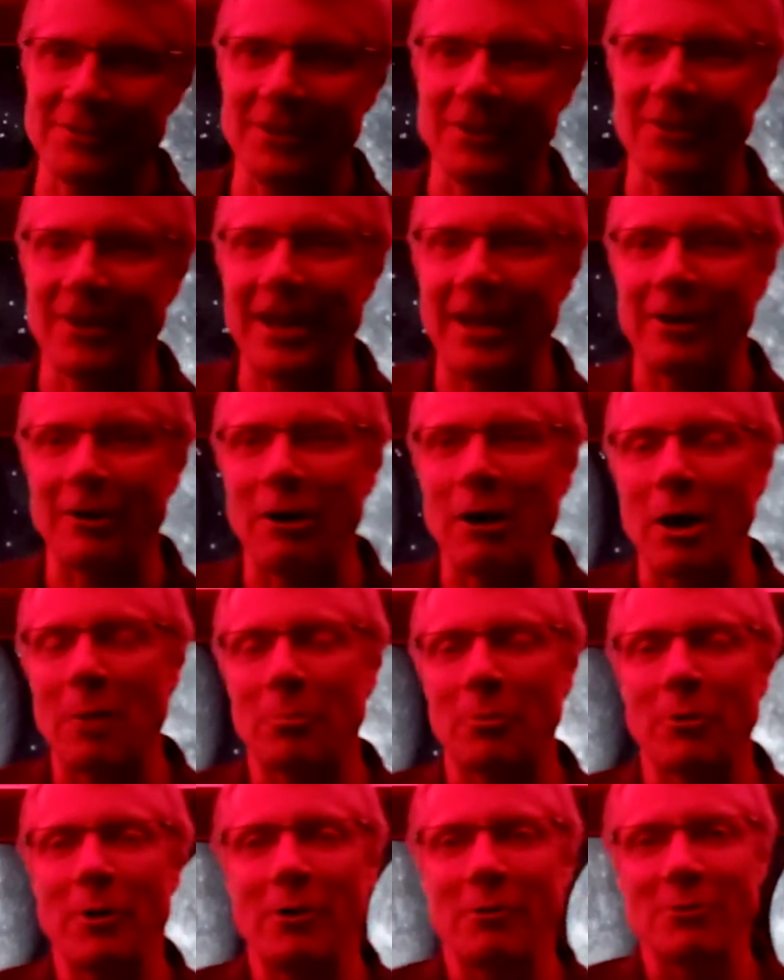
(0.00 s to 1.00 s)
here at our
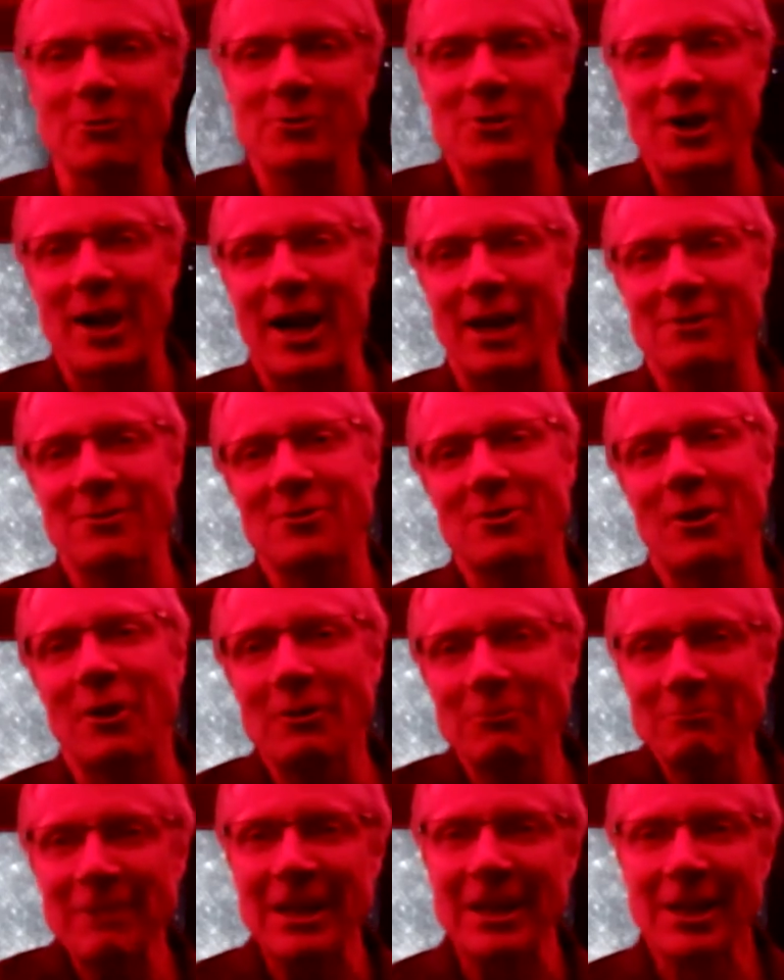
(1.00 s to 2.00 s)
operator's
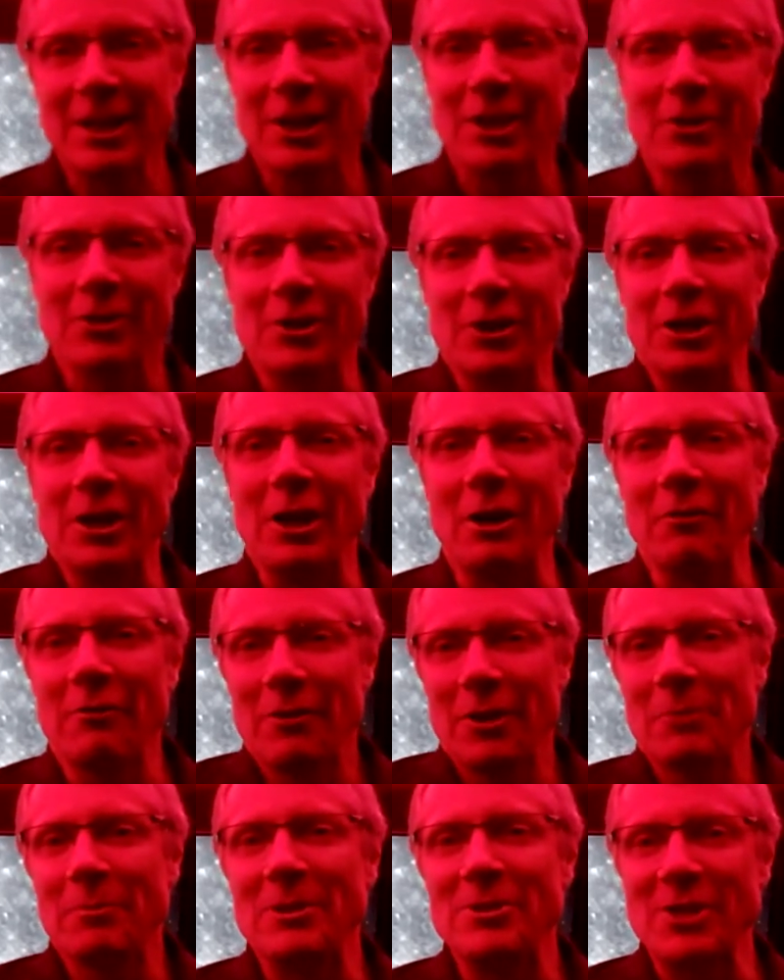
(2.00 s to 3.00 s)
console. The
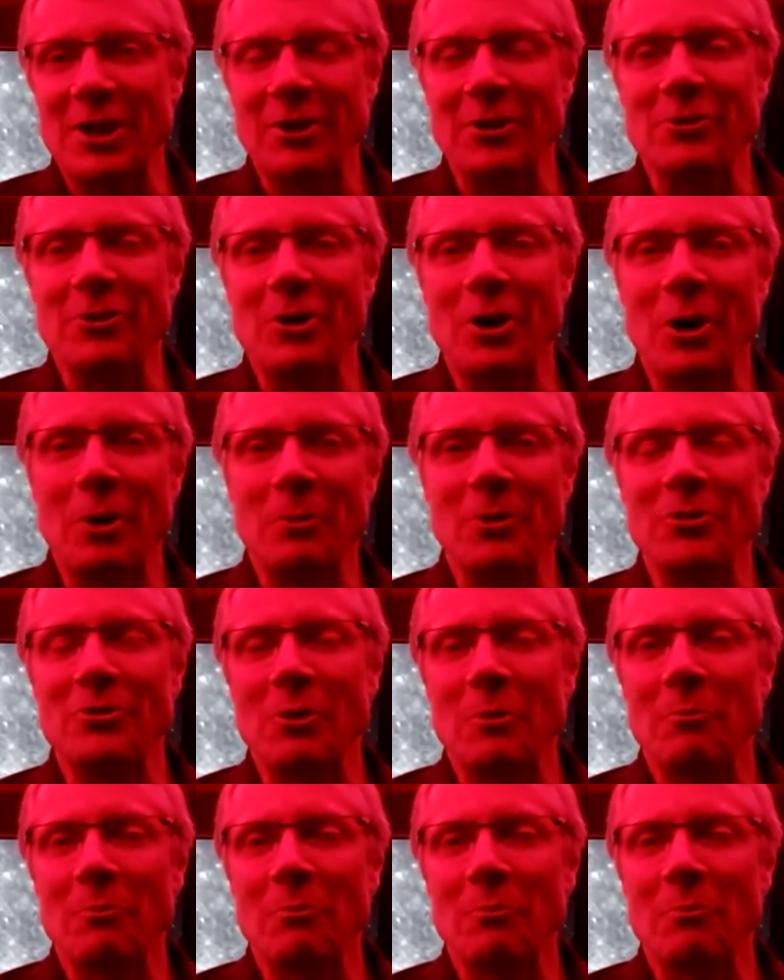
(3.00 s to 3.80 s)
image on the dome is